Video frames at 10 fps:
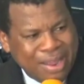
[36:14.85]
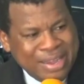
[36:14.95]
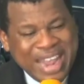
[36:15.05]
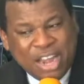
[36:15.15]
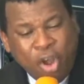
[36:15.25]
They
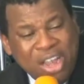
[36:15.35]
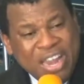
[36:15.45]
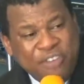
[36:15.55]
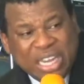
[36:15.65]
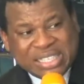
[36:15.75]
are not
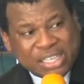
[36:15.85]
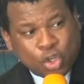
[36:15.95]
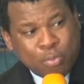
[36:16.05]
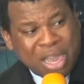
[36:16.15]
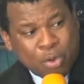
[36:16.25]
living inside Sodom
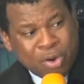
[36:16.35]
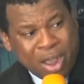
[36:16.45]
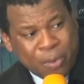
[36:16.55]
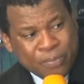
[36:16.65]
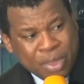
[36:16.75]
and Gomorrah,
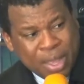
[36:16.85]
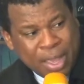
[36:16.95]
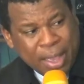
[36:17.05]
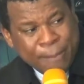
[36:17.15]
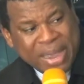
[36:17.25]

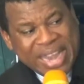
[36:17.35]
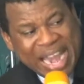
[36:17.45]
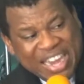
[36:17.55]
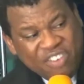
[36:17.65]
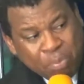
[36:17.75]
but they are
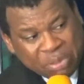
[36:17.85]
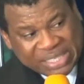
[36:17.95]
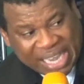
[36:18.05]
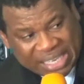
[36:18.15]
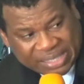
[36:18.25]
living beside
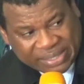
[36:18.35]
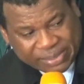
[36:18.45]
it.